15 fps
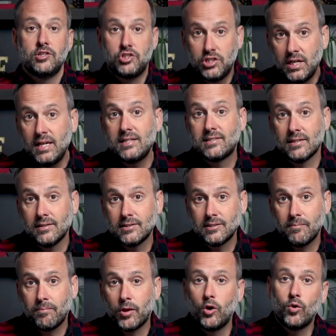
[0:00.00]

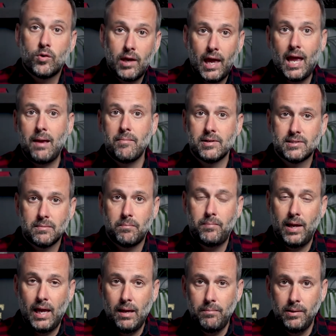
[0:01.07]
Jesus, who came as a
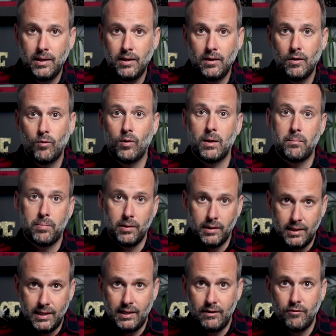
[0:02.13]
baby, we
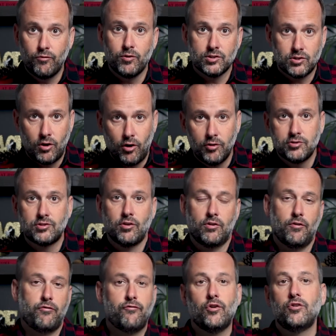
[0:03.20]
believe was also
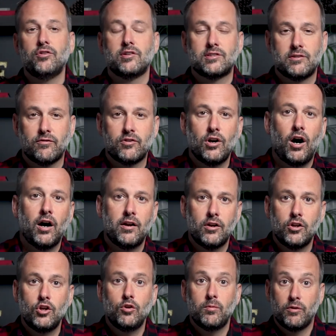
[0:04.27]
the fullness of God
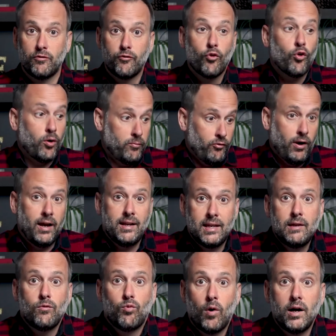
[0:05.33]
in human form, right?
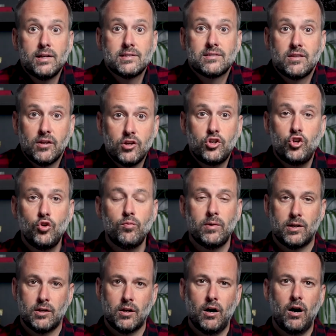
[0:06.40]
He was the
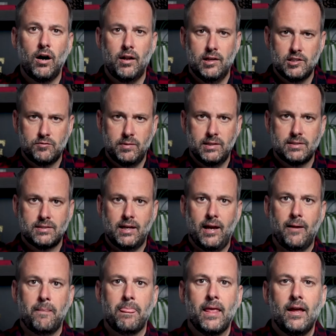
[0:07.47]
human God, as we say.